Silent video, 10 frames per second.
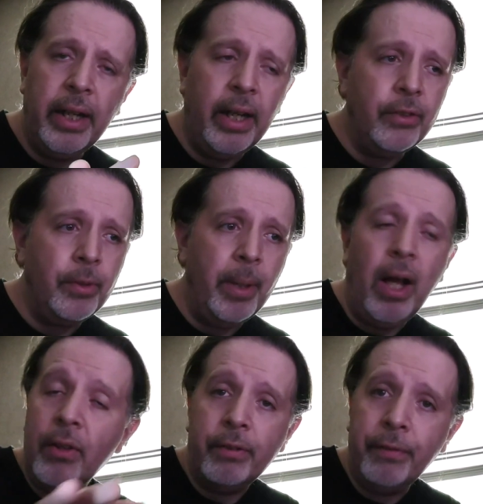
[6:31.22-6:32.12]
It has to
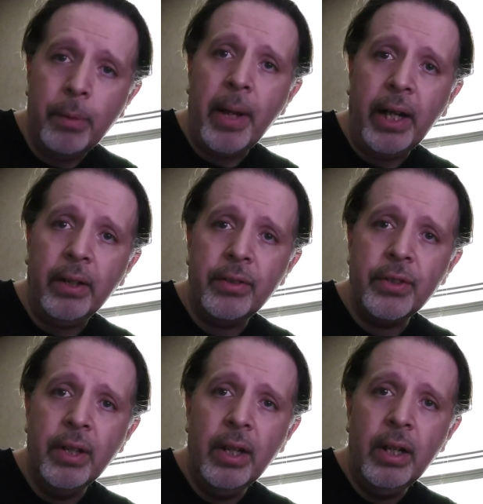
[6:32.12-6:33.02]
be other
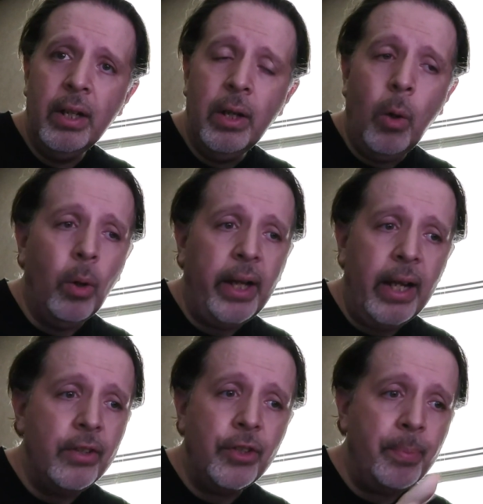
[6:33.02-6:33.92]
filmmakers? Or
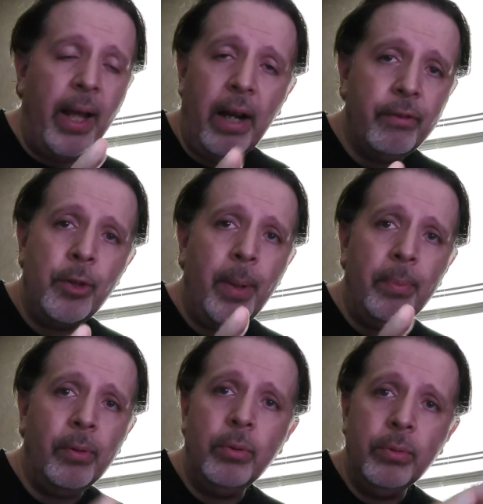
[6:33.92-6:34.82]
can it just be average
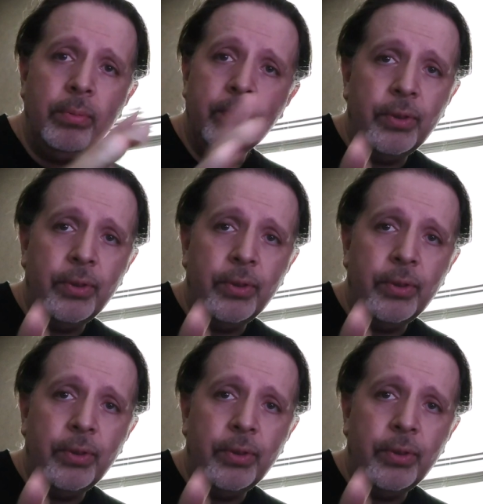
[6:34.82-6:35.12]
people who